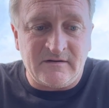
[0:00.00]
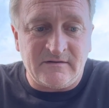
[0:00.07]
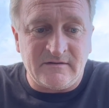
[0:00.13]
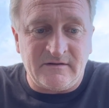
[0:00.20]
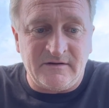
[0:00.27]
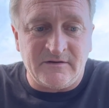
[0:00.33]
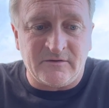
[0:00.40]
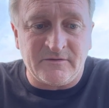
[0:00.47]

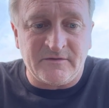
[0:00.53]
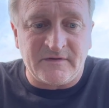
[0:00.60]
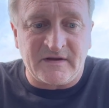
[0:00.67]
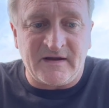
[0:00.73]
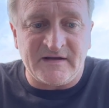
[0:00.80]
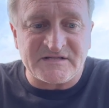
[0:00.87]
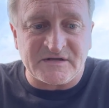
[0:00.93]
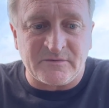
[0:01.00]
the
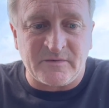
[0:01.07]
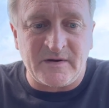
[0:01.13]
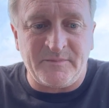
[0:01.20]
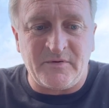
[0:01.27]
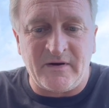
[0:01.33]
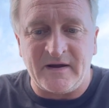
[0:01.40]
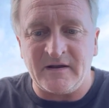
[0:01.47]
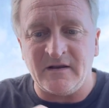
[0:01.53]
guys at
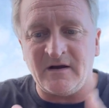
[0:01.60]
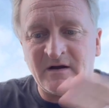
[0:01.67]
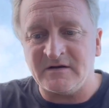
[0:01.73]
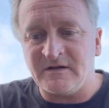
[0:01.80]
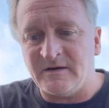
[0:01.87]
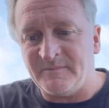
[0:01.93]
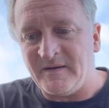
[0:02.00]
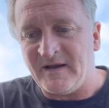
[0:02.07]
Ripple had
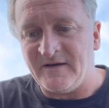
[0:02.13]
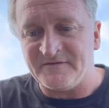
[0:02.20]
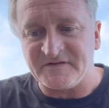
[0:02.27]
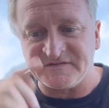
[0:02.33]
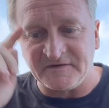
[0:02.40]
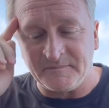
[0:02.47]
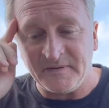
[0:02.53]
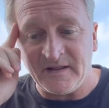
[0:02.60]
locked up half the
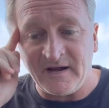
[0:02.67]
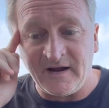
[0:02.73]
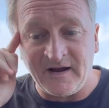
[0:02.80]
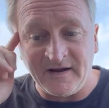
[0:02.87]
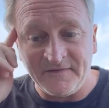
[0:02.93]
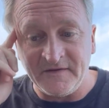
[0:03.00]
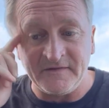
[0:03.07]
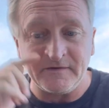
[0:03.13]

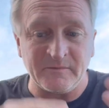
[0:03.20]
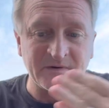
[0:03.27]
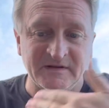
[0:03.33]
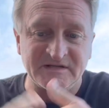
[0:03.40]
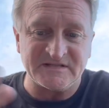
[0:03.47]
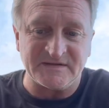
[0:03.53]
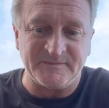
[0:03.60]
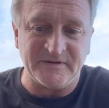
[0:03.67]
supply, and then they
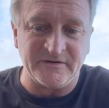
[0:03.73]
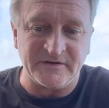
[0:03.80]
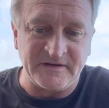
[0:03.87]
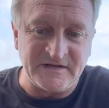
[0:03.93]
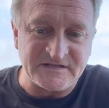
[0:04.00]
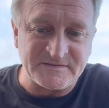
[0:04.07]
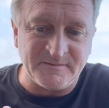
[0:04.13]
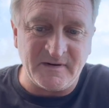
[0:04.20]
released $1 billion
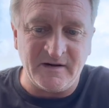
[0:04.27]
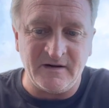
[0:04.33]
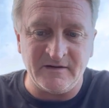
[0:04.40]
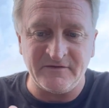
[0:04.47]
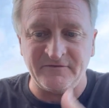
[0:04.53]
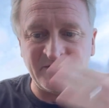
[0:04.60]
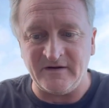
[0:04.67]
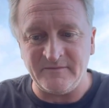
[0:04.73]
each
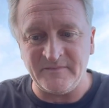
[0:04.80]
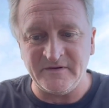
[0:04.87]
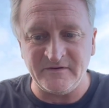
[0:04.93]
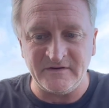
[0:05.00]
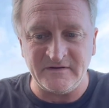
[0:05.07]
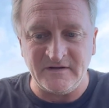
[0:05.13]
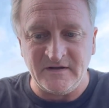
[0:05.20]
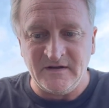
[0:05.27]
month.
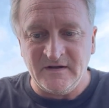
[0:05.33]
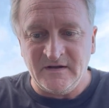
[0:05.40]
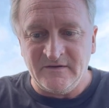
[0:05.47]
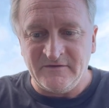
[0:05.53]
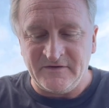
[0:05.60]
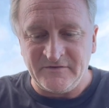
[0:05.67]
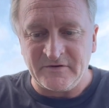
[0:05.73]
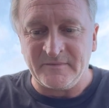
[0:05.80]

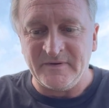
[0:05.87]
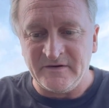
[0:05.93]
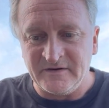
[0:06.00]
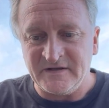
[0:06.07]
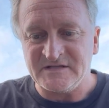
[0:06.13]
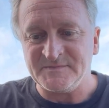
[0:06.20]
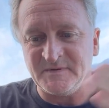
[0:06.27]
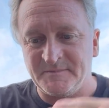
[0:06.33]
500 million
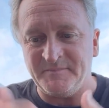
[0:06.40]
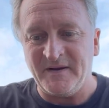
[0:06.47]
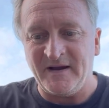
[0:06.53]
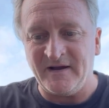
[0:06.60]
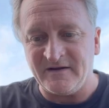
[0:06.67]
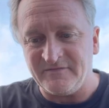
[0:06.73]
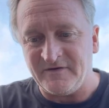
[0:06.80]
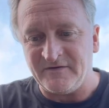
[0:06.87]
gets put
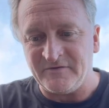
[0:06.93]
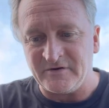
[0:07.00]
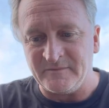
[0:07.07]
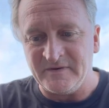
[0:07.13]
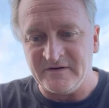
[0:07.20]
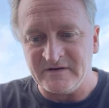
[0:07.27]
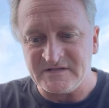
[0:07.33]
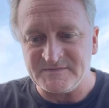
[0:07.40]
back, 500
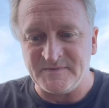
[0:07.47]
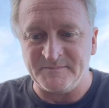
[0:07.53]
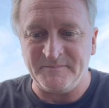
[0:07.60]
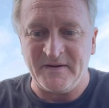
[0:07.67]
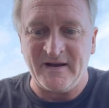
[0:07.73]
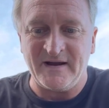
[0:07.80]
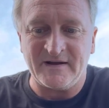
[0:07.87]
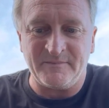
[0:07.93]
million gets put
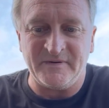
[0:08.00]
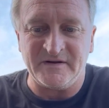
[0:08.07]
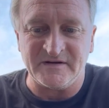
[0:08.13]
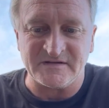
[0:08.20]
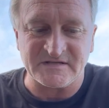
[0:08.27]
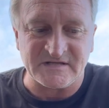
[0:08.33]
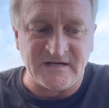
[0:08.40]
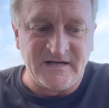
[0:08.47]
back,
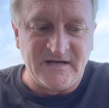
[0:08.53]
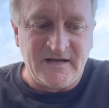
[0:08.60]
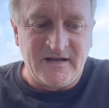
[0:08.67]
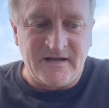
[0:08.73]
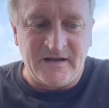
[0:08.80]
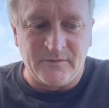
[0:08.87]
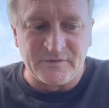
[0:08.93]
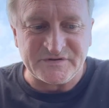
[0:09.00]
because
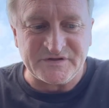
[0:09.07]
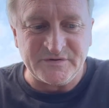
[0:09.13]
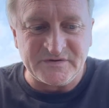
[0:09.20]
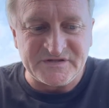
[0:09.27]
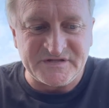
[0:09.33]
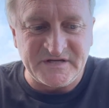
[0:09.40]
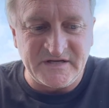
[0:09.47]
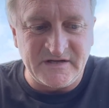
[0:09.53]
it was doing
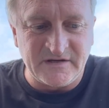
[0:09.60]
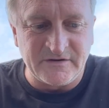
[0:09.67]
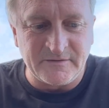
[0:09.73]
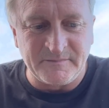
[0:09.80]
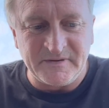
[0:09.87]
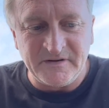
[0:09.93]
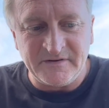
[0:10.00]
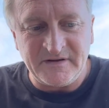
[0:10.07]
singular
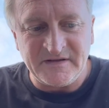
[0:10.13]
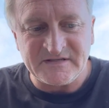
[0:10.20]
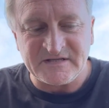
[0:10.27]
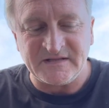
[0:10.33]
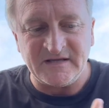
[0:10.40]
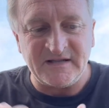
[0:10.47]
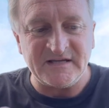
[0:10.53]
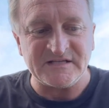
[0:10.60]
billions,
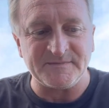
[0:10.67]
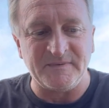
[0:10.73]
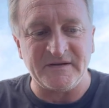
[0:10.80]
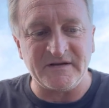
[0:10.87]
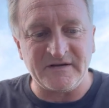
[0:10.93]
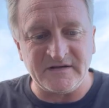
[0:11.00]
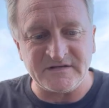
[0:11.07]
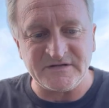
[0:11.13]
and then they split
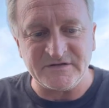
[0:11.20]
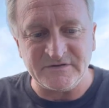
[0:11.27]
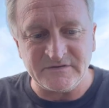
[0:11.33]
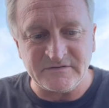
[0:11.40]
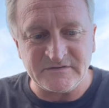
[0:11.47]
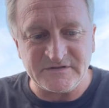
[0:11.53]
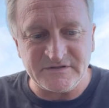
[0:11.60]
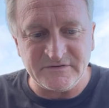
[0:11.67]
it
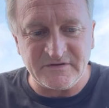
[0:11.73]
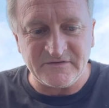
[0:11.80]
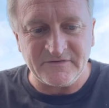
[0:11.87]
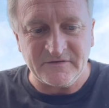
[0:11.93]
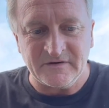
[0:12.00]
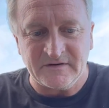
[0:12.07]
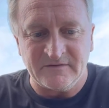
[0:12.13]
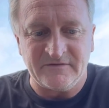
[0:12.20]
into two
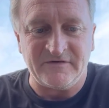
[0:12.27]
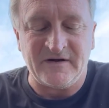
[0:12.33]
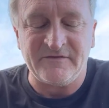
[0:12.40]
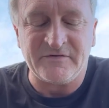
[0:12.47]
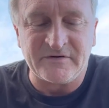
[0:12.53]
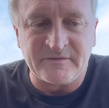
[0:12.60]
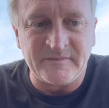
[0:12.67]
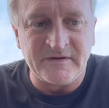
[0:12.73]
different
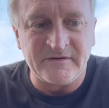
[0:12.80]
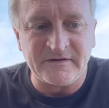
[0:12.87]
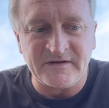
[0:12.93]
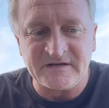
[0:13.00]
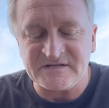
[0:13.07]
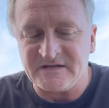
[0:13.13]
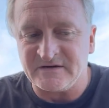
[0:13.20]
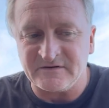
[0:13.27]
500 million,
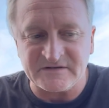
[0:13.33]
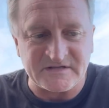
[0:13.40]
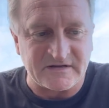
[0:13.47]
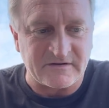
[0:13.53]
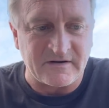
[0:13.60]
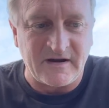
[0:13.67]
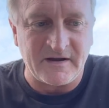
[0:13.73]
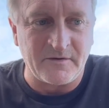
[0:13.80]
et cetera, et
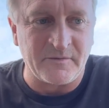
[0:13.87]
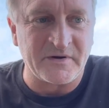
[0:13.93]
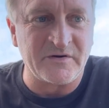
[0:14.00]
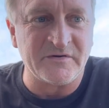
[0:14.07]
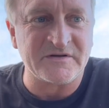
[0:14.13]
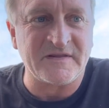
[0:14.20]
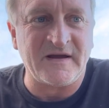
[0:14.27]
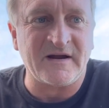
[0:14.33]
cetera. I don't want to go
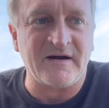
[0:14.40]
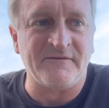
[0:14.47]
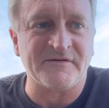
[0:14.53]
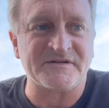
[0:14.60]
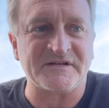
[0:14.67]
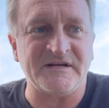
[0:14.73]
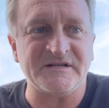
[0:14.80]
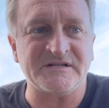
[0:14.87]
into that
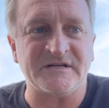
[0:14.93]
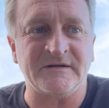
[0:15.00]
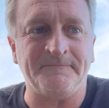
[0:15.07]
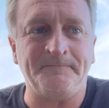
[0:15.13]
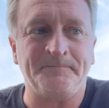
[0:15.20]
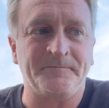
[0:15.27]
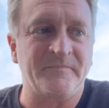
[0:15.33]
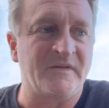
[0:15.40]
conversation.
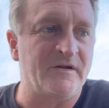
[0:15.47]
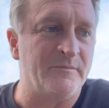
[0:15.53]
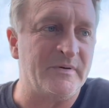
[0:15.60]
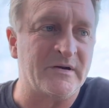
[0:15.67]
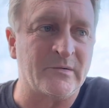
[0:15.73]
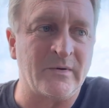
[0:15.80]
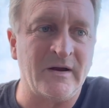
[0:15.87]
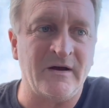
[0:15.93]
You've
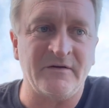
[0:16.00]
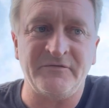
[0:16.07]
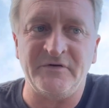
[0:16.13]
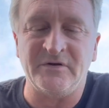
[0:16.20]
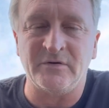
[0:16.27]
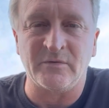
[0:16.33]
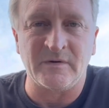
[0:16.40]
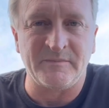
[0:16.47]
been around. If
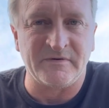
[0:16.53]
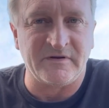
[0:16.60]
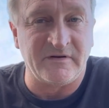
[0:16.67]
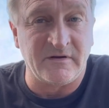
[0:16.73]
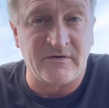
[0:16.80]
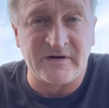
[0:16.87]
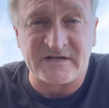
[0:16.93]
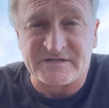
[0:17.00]
you know Ripple, you
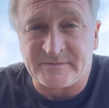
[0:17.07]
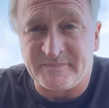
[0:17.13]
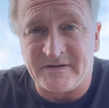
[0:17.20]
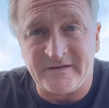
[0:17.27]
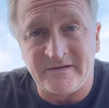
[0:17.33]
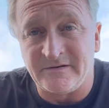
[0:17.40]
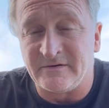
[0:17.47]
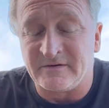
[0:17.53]
know
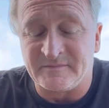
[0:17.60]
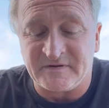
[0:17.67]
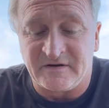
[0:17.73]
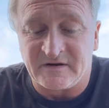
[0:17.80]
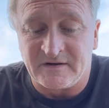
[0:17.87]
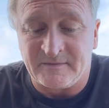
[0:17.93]
XRP, you know what I'm talking